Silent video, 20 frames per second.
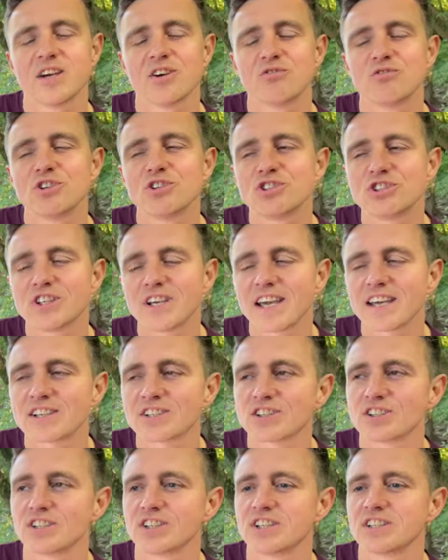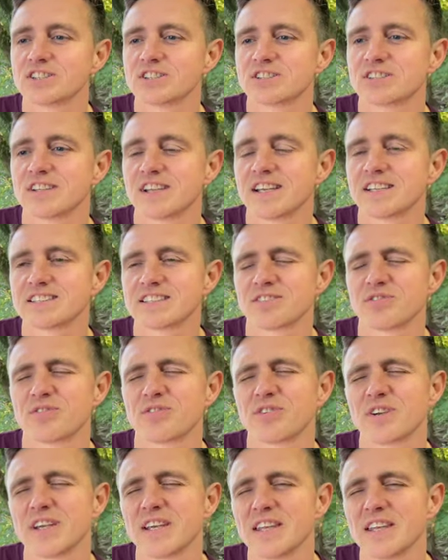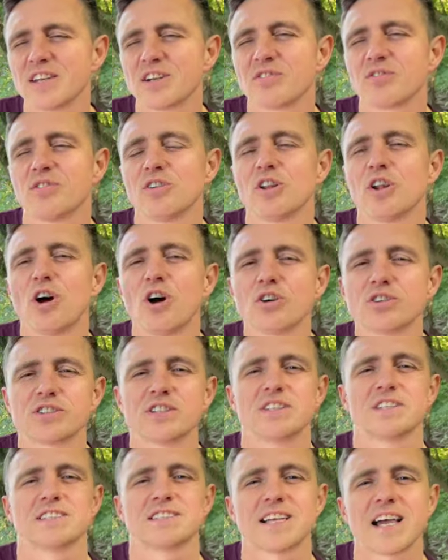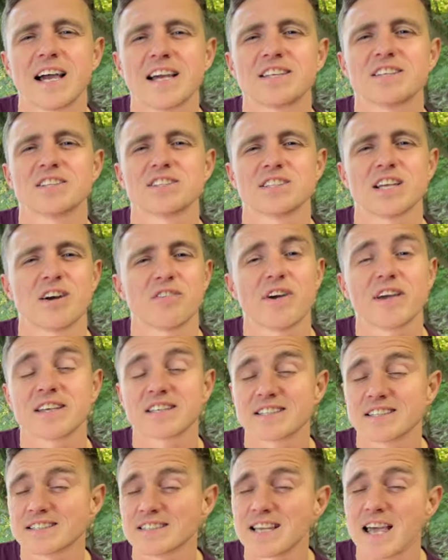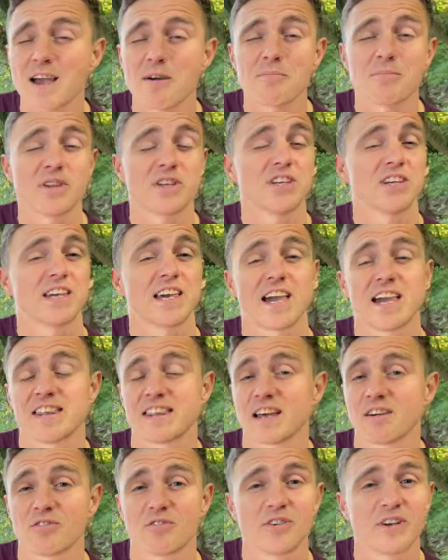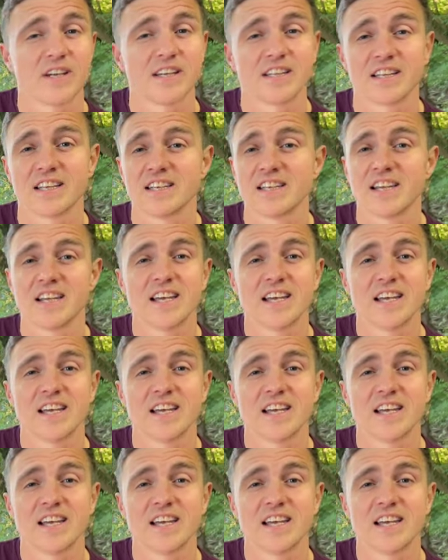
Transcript: Rejection is, it's a feeling of loss inside yourself. Accept that you're getting that feeling.